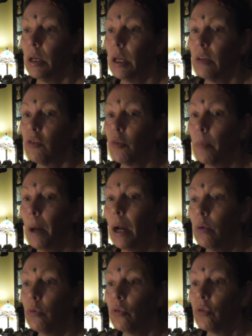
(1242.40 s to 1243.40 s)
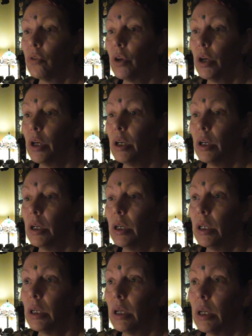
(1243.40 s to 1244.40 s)
It's about
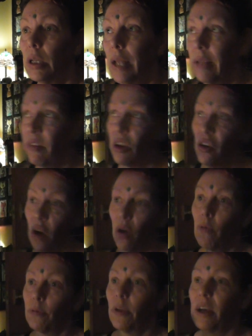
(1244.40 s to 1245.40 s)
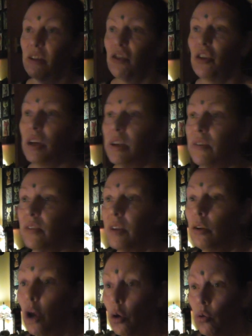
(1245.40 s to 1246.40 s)
letting go of that shit,
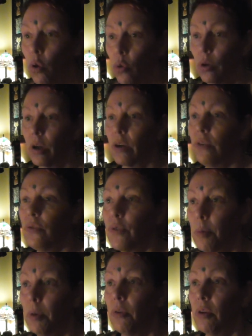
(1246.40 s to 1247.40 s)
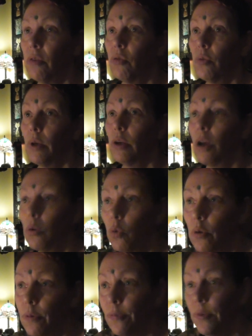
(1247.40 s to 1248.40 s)
no longer contributing to it, no
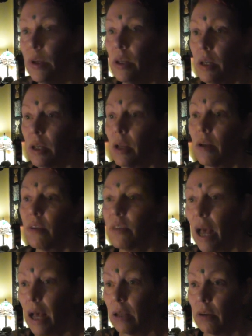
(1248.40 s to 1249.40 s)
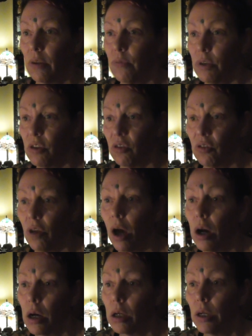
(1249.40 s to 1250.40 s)
longer feeding that which is
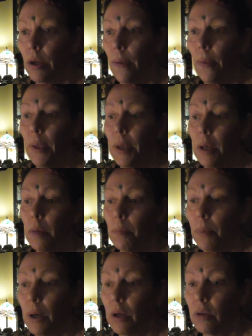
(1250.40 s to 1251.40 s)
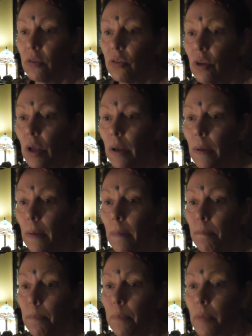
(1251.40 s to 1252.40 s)
dark, but
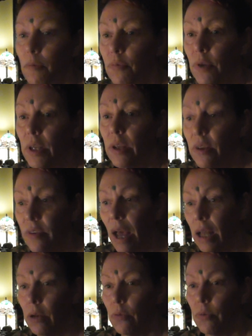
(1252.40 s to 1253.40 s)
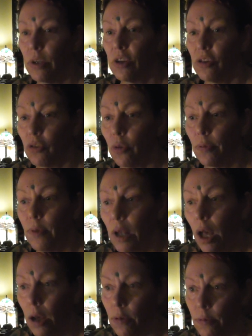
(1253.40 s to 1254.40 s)
feeding that which is of
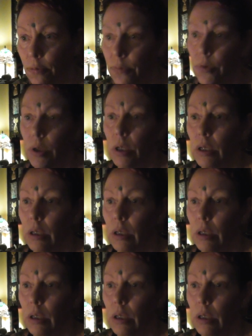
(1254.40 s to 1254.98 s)
love.